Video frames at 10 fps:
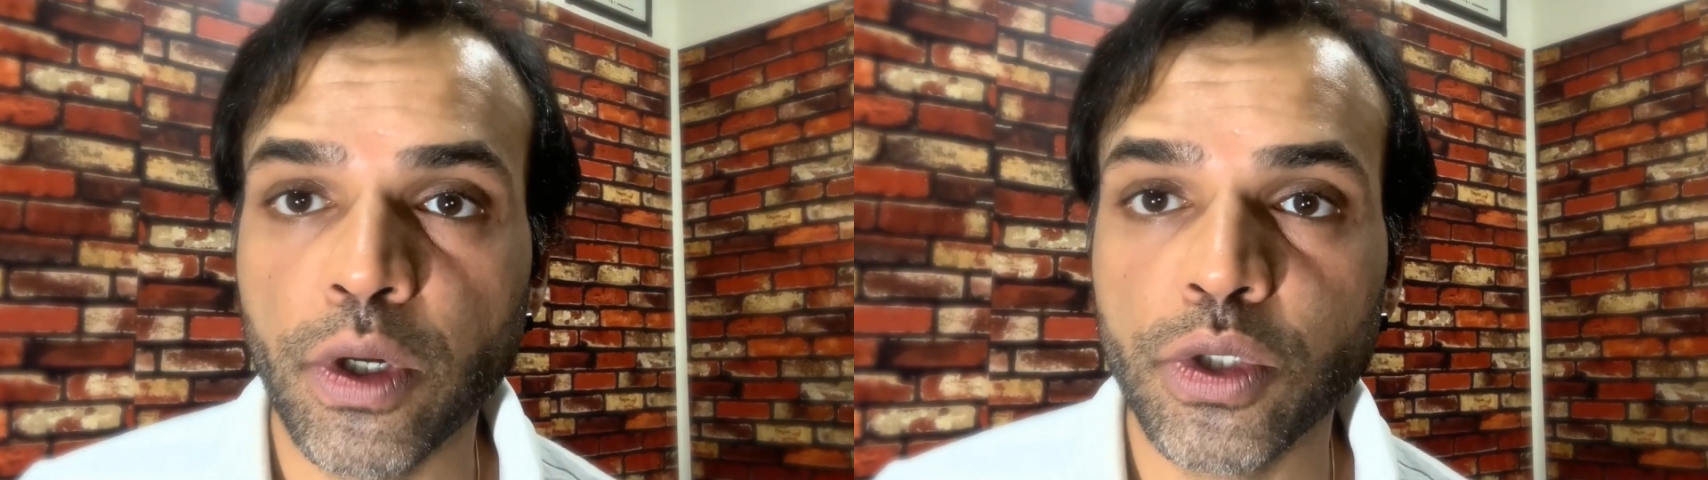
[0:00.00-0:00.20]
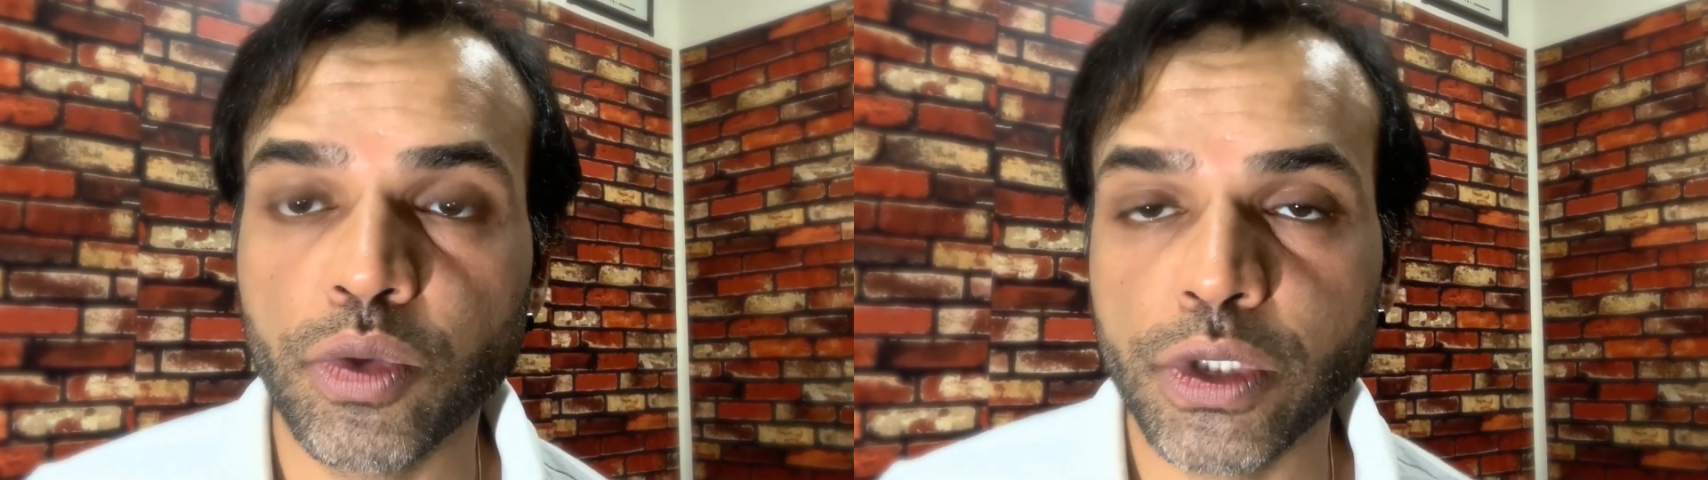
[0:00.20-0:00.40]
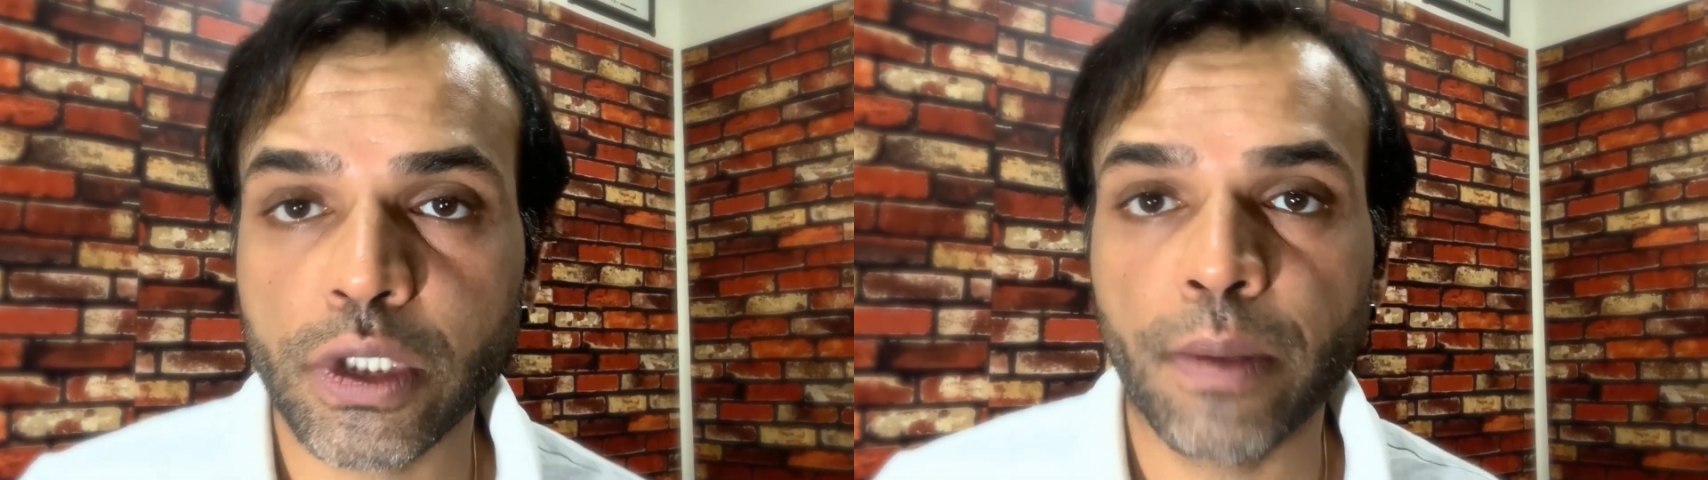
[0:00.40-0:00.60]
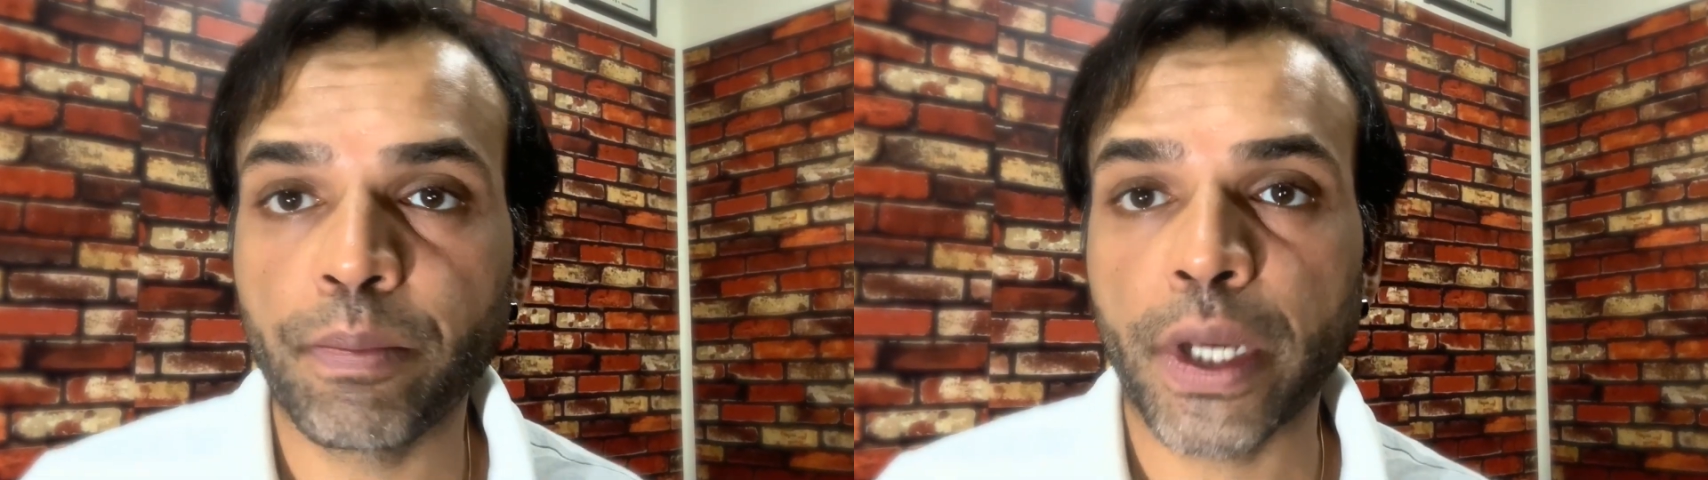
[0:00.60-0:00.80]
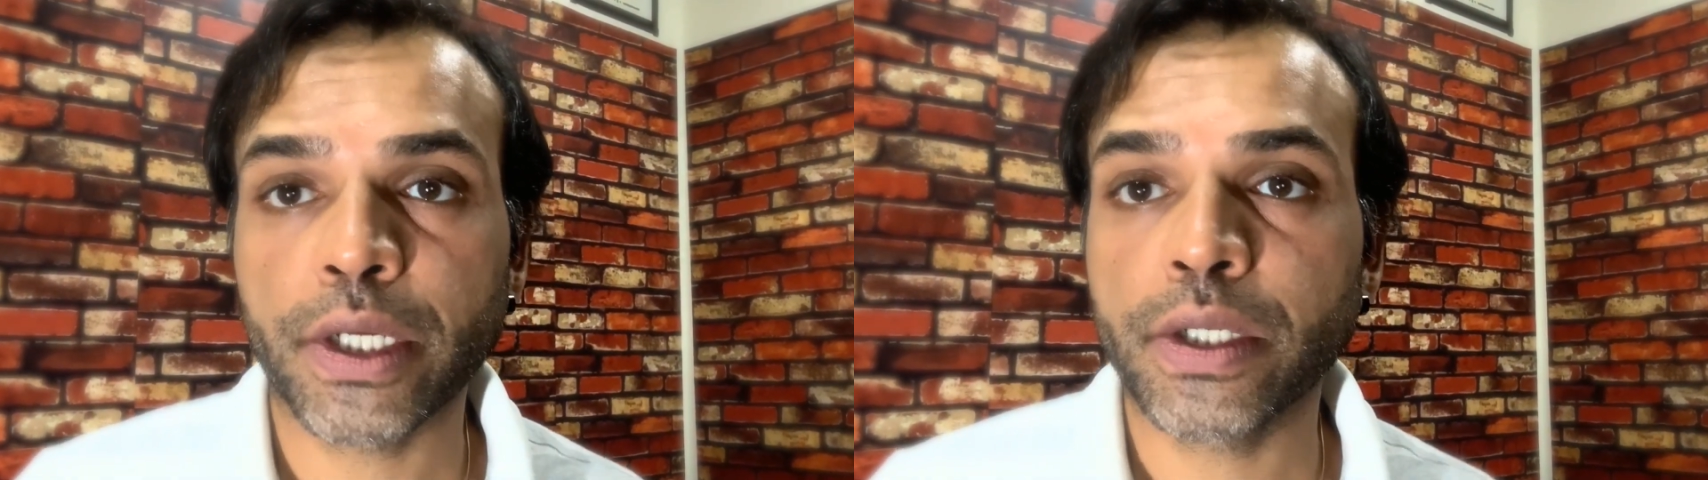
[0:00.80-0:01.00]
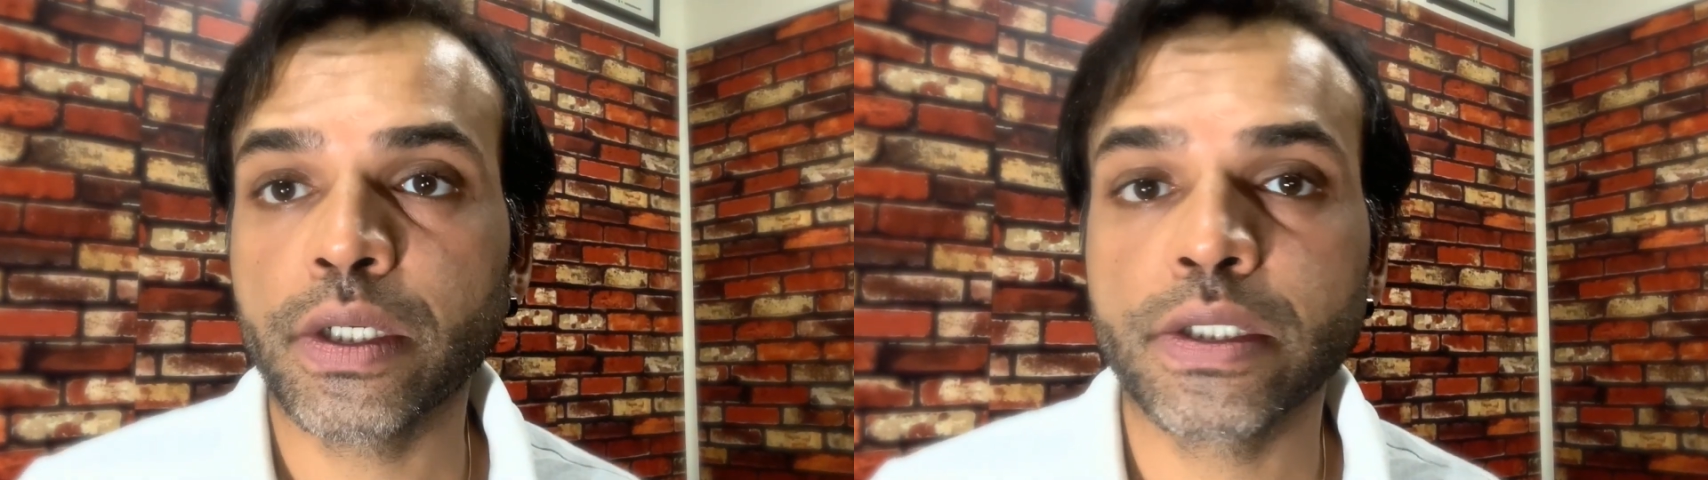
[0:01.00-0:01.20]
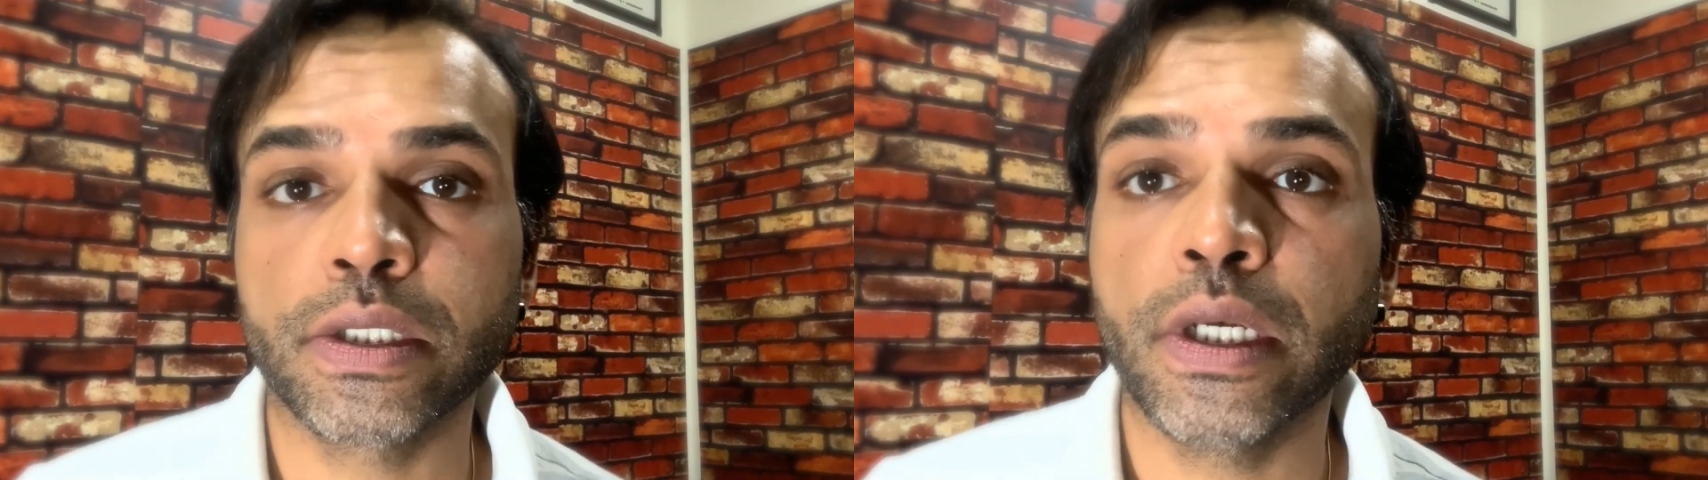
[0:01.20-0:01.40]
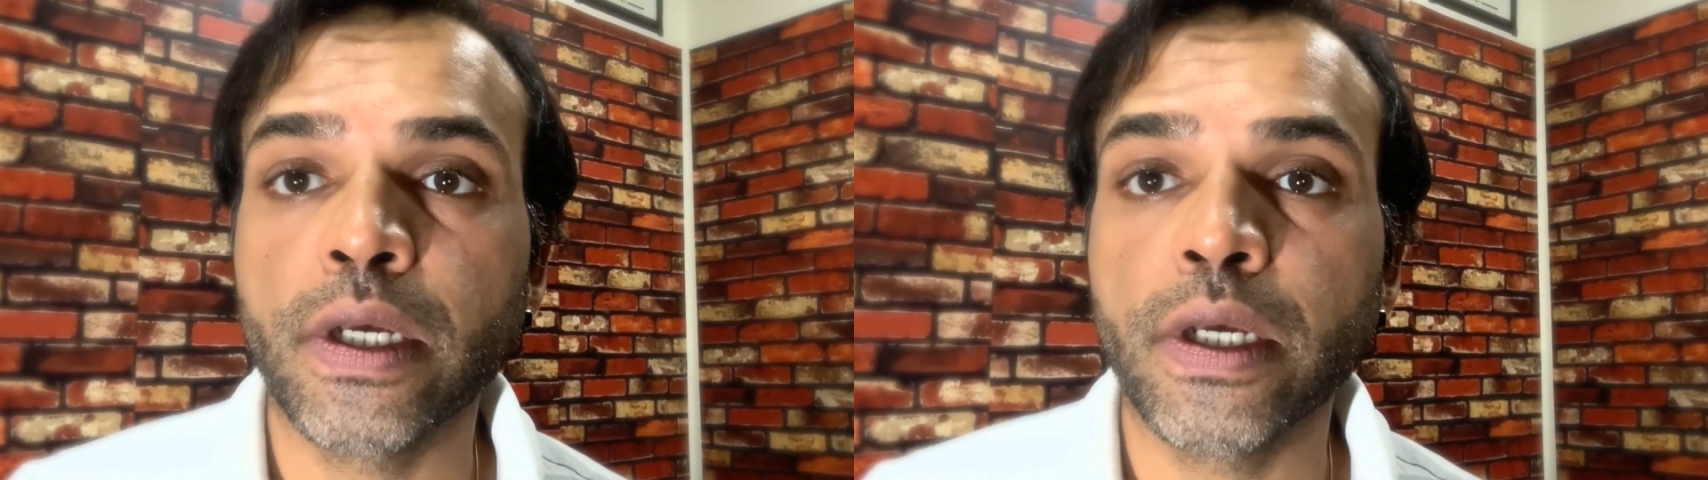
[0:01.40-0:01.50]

to its competitors